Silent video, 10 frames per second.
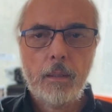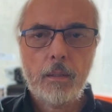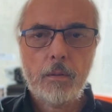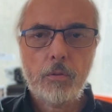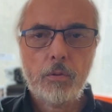It
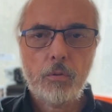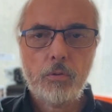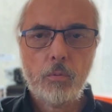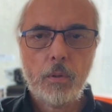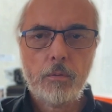
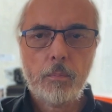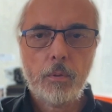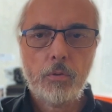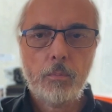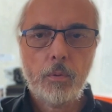introduced one of the
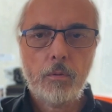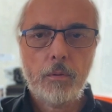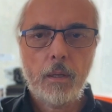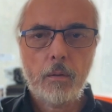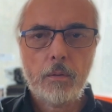most
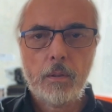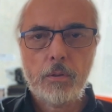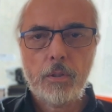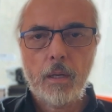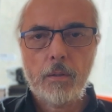profound and
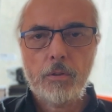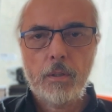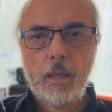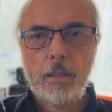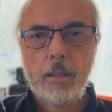
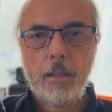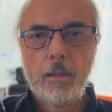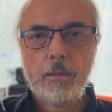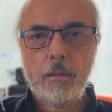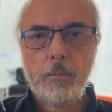challenging
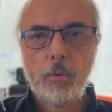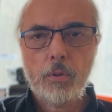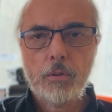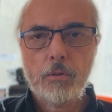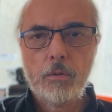ideas in
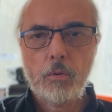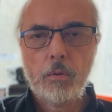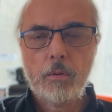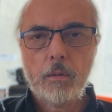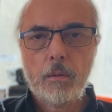Buddhist thought: